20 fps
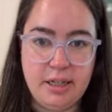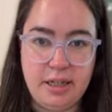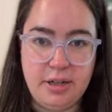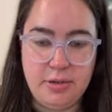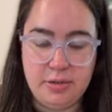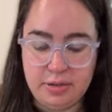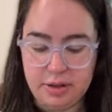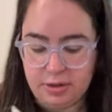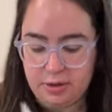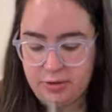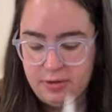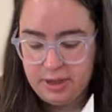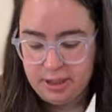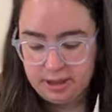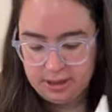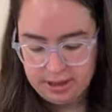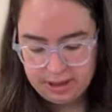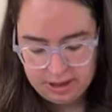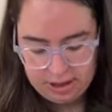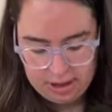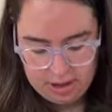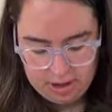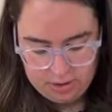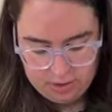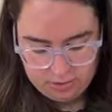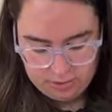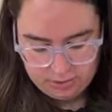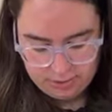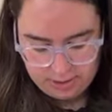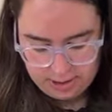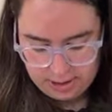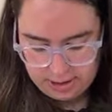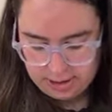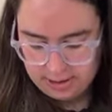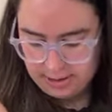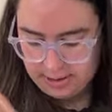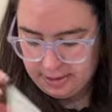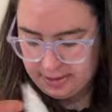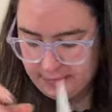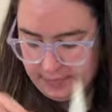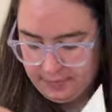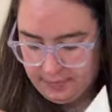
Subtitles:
cute little vanilla scones.